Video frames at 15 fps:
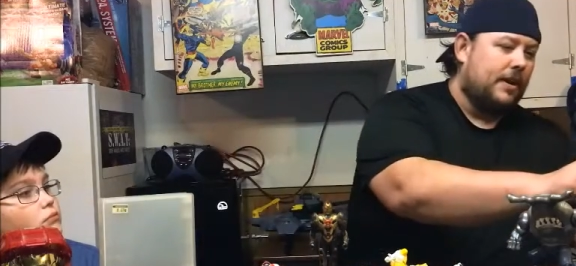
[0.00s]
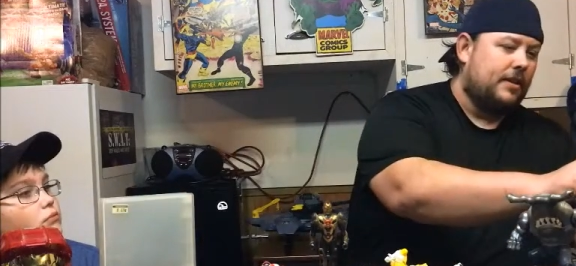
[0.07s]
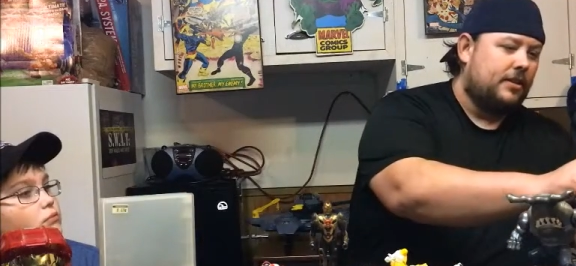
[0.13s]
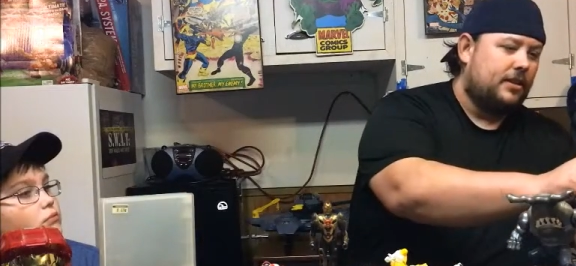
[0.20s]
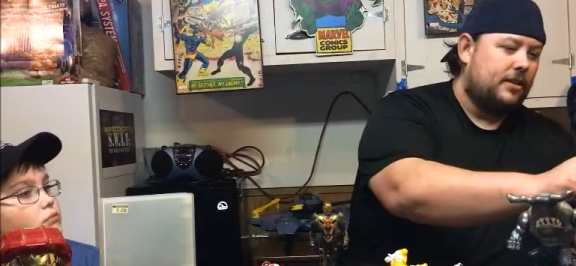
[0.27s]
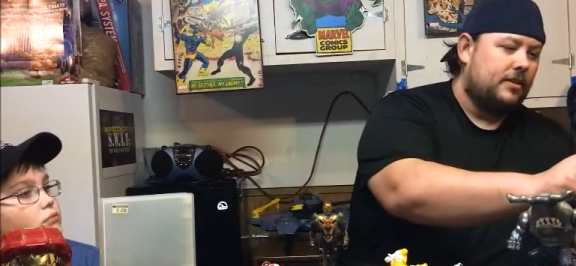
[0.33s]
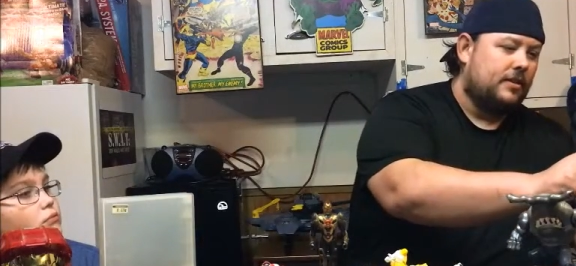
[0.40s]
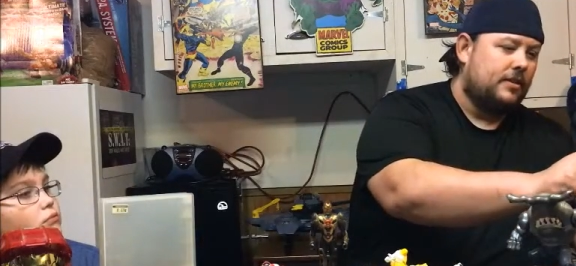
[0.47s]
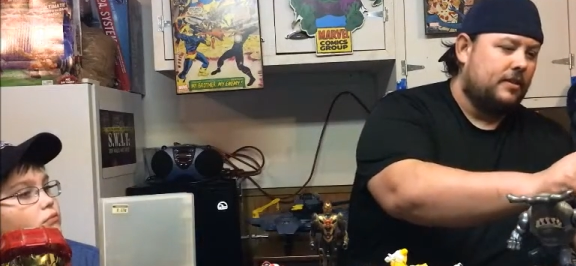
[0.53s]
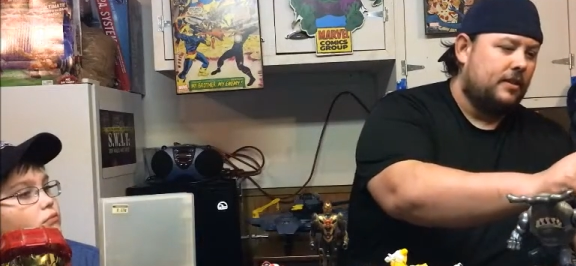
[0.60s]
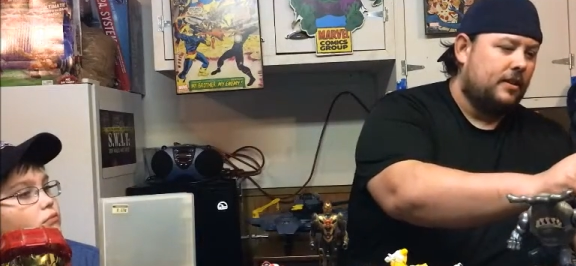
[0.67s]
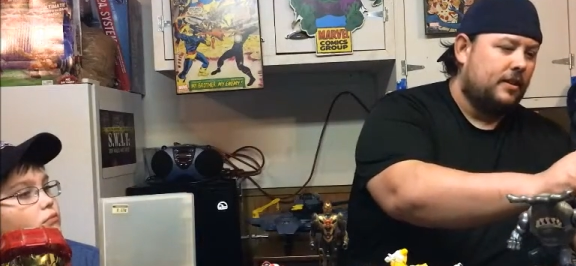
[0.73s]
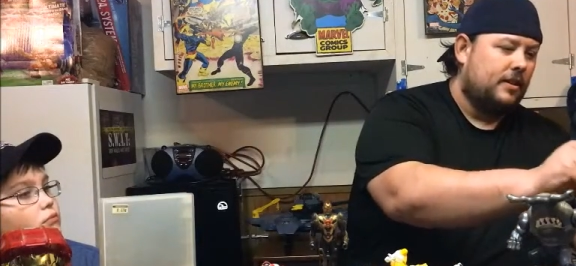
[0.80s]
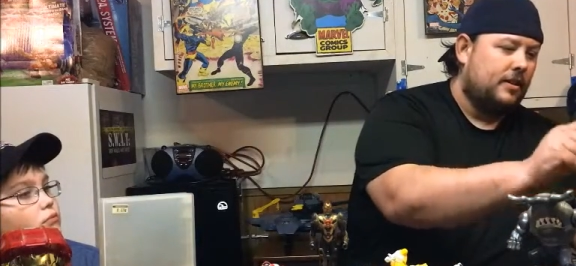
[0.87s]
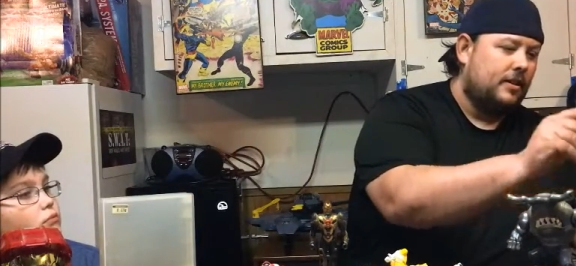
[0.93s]
Speaker 1: page.
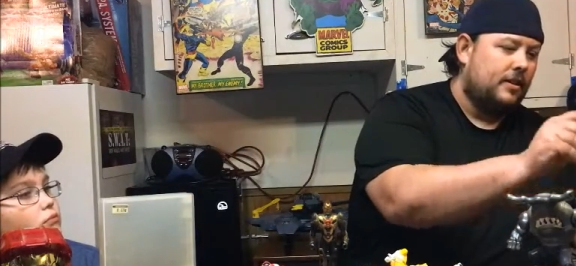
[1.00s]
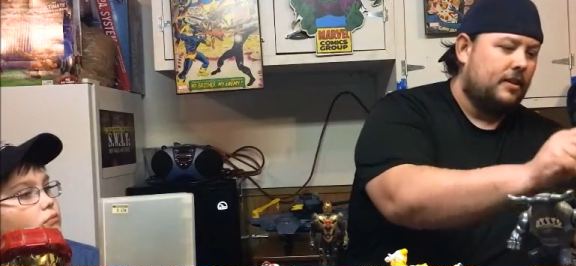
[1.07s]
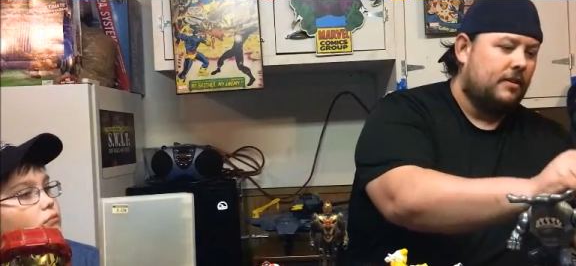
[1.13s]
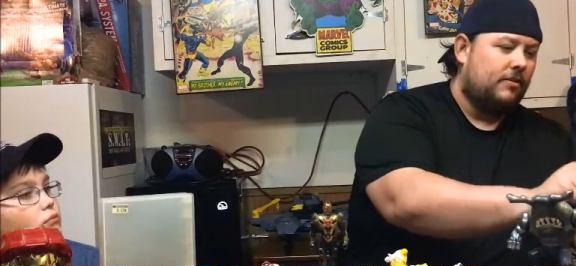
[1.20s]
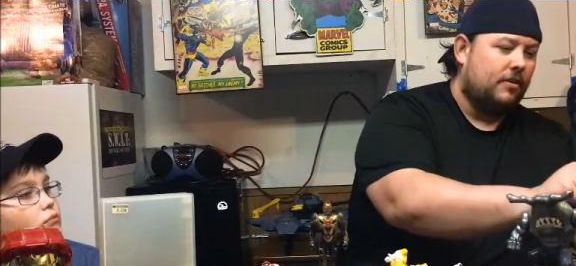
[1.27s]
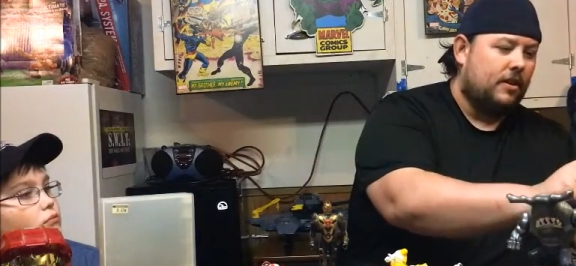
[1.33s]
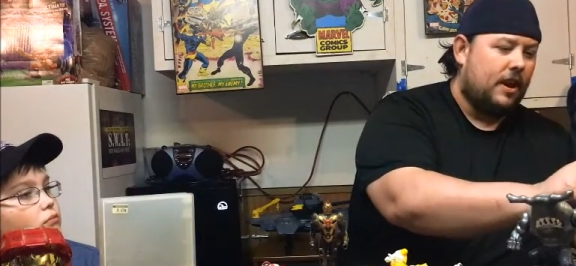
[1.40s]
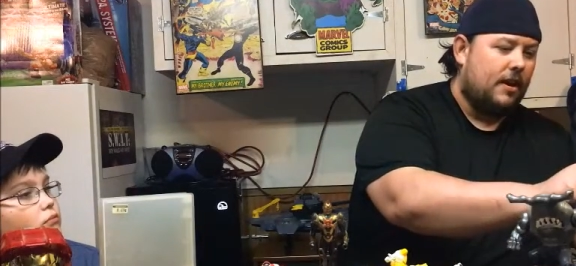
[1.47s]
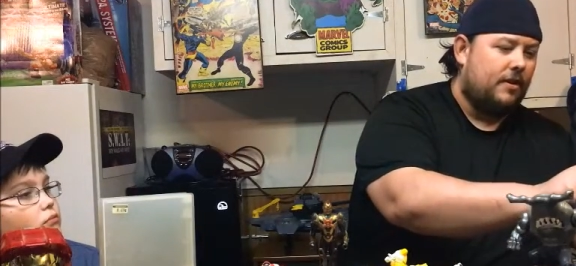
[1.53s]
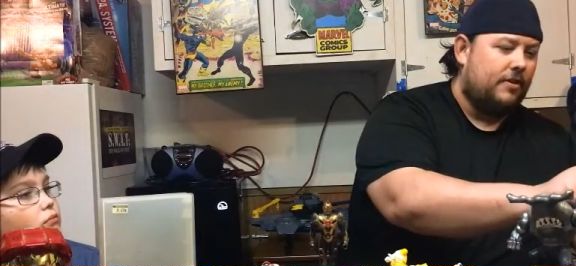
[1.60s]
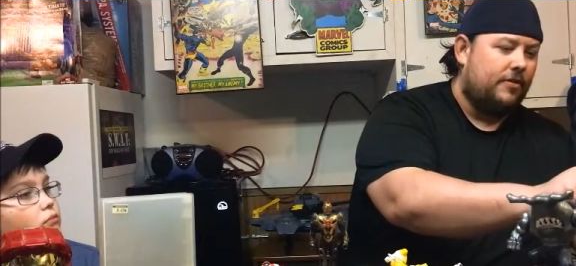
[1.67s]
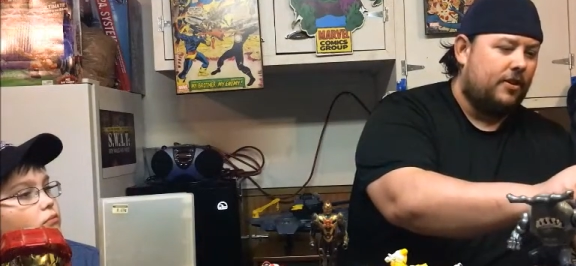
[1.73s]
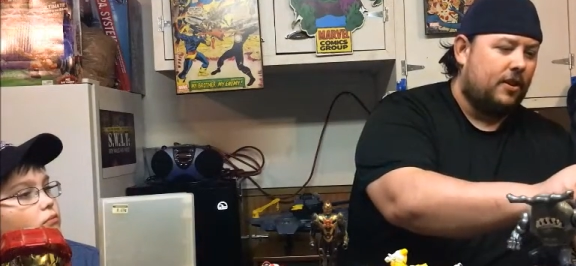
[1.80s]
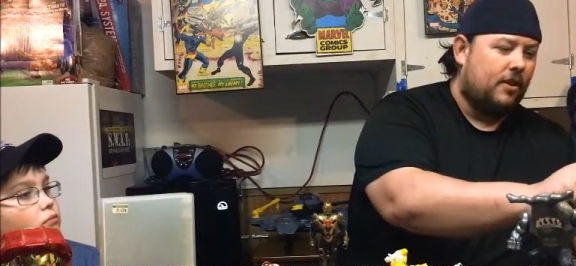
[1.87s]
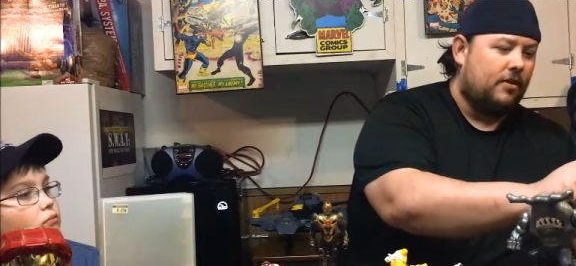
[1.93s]
If you're not,
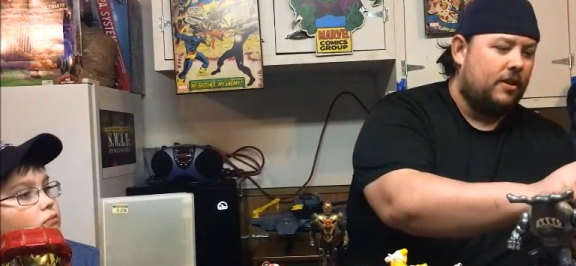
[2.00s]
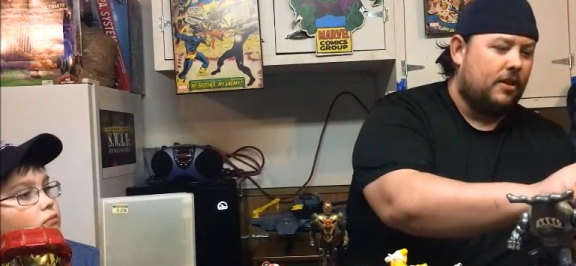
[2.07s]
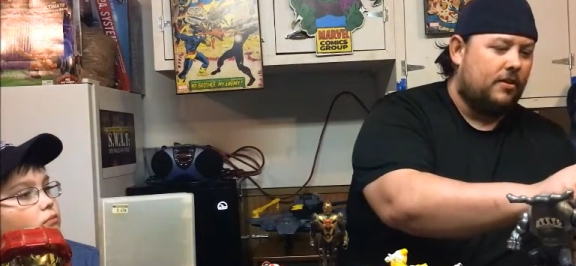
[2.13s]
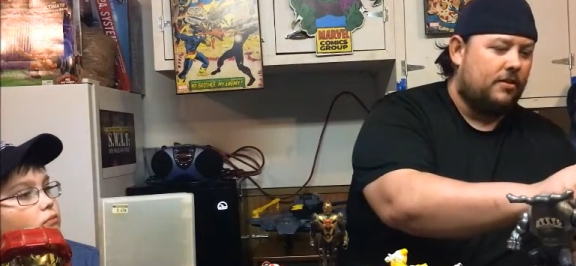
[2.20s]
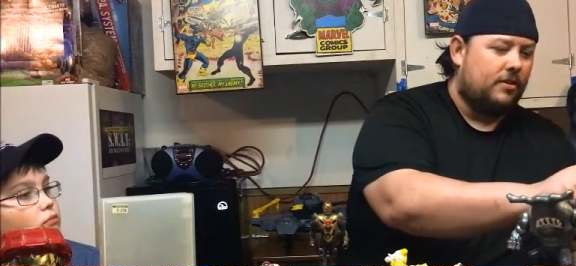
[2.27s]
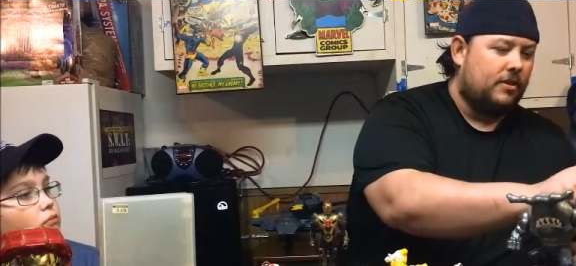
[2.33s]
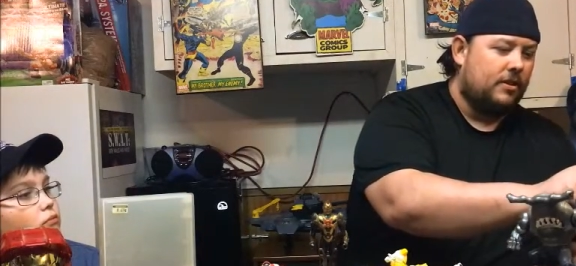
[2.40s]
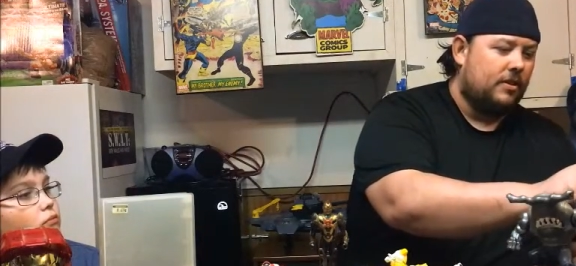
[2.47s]
if you don't know,